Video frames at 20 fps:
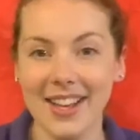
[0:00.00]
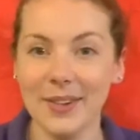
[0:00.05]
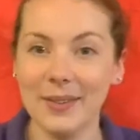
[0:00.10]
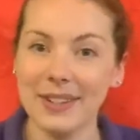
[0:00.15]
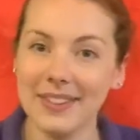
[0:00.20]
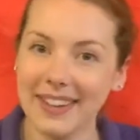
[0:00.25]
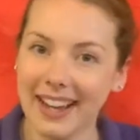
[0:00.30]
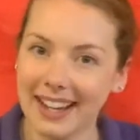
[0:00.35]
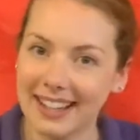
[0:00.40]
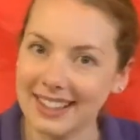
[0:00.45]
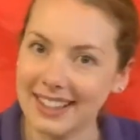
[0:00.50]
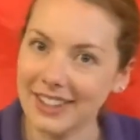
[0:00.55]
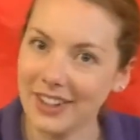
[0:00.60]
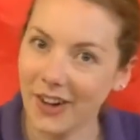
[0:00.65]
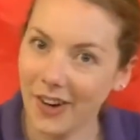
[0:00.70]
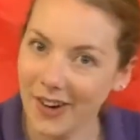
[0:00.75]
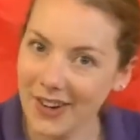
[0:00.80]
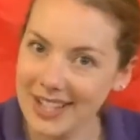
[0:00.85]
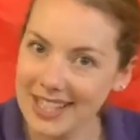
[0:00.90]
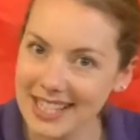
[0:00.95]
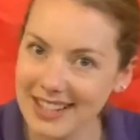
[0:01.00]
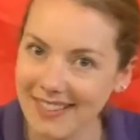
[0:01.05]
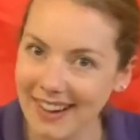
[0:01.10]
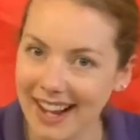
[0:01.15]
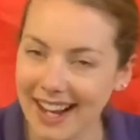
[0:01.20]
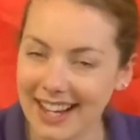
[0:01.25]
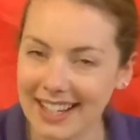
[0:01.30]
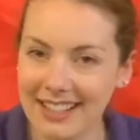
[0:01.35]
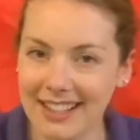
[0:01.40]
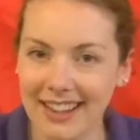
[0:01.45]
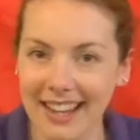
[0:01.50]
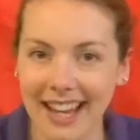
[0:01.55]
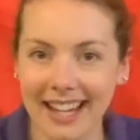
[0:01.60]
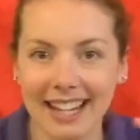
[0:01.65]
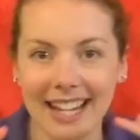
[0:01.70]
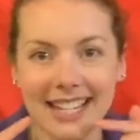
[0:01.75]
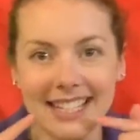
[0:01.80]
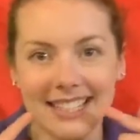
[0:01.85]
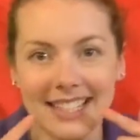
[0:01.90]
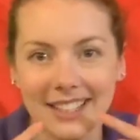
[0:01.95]
We've had a little horsey ride. Now that
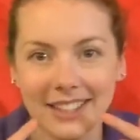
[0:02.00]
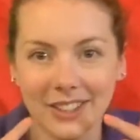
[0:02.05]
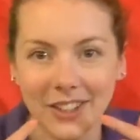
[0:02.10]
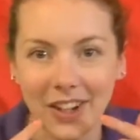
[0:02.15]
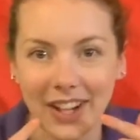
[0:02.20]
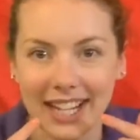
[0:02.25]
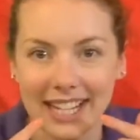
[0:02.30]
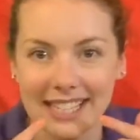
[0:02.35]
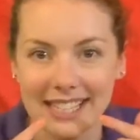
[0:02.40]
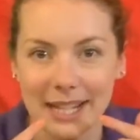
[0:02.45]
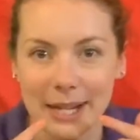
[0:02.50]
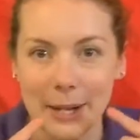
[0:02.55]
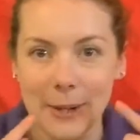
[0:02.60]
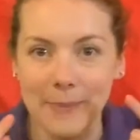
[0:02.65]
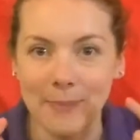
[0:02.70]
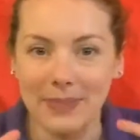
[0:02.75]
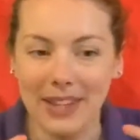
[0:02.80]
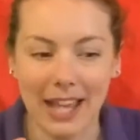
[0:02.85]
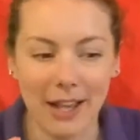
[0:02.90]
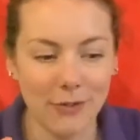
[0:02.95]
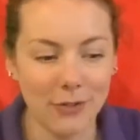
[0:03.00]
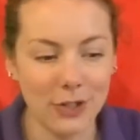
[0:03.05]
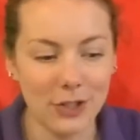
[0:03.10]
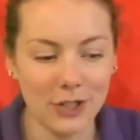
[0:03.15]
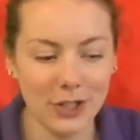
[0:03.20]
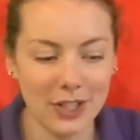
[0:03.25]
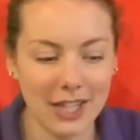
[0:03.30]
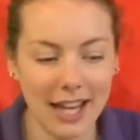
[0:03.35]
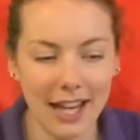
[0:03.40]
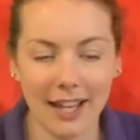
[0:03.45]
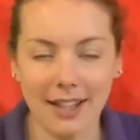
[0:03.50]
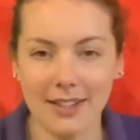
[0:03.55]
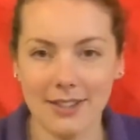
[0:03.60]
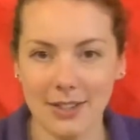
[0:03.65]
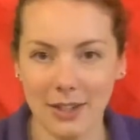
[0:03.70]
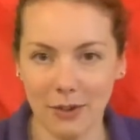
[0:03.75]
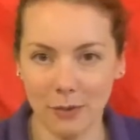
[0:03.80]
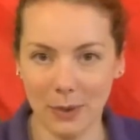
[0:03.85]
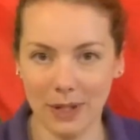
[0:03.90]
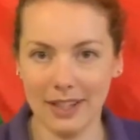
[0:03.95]
nice little noise, if you do that
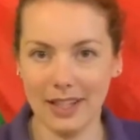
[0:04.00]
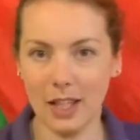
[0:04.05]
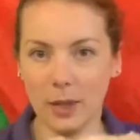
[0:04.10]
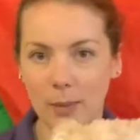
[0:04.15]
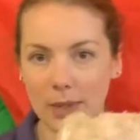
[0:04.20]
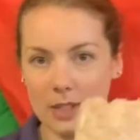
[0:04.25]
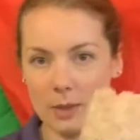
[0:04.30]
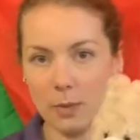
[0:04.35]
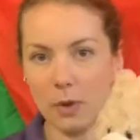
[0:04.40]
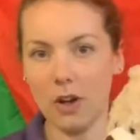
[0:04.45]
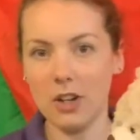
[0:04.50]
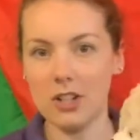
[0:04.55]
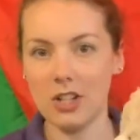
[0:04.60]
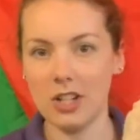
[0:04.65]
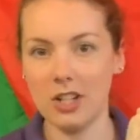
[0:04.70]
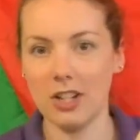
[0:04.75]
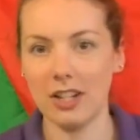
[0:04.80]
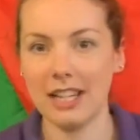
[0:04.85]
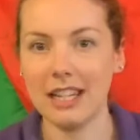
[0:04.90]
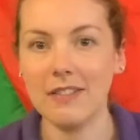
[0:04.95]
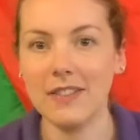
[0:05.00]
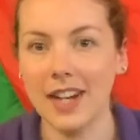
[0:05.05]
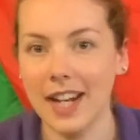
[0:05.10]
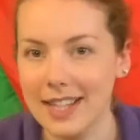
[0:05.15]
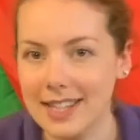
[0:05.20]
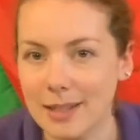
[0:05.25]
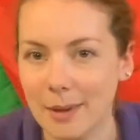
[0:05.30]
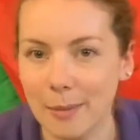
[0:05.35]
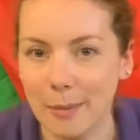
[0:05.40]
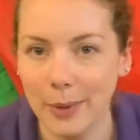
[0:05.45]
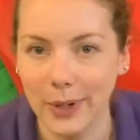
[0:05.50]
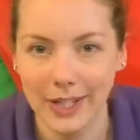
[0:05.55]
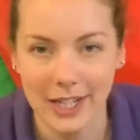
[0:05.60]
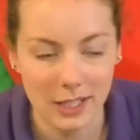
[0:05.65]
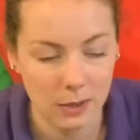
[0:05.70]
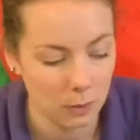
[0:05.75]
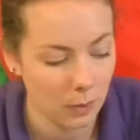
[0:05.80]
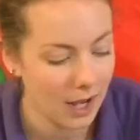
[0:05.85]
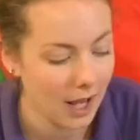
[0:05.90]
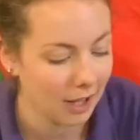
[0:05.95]
sort of when little one's watching you, even at some point
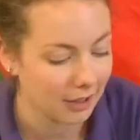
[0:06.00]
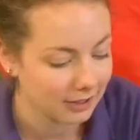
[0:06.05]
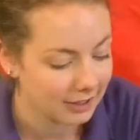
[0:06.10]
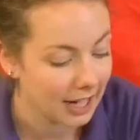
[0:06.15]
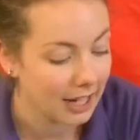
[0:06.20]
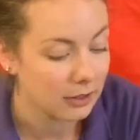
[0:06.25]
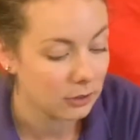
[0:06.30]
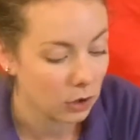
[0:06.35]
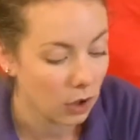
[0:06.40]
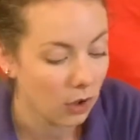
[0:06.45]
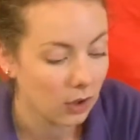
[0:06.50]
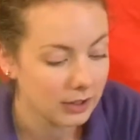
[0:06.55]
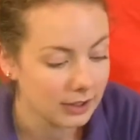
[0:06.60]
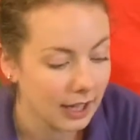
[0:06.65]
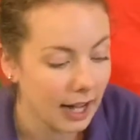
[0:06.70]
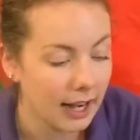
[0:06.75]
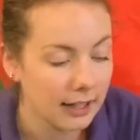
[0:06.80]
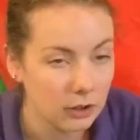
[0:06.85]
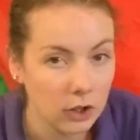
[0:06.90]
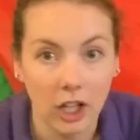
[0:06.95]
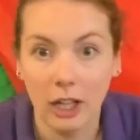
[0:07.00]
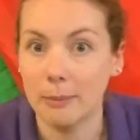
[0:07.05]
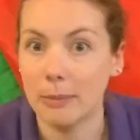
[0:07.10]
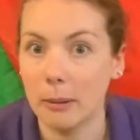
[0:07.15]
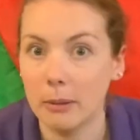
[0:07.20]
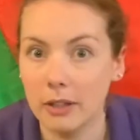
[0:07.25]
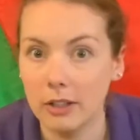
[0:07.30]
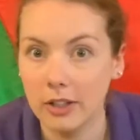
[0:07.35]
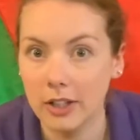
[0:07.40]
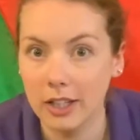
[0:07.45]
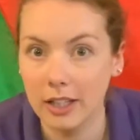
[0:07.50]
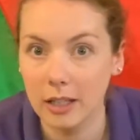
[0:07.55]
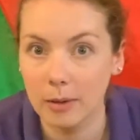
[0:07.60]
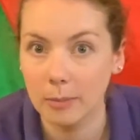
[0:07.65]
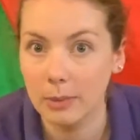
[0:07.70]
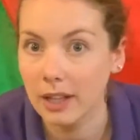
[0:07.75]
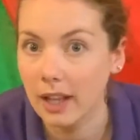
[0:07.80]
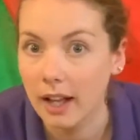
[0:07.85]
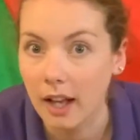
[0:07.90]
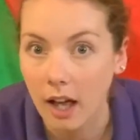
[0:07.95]
as well, probably look at you and
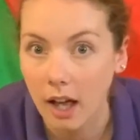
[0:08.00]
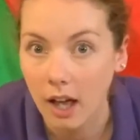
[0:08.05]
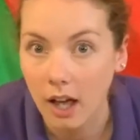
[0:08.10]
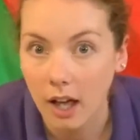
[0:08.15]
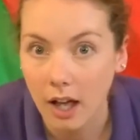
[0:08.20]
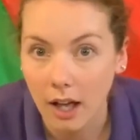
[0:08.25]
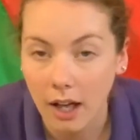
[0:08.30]
be like, oh,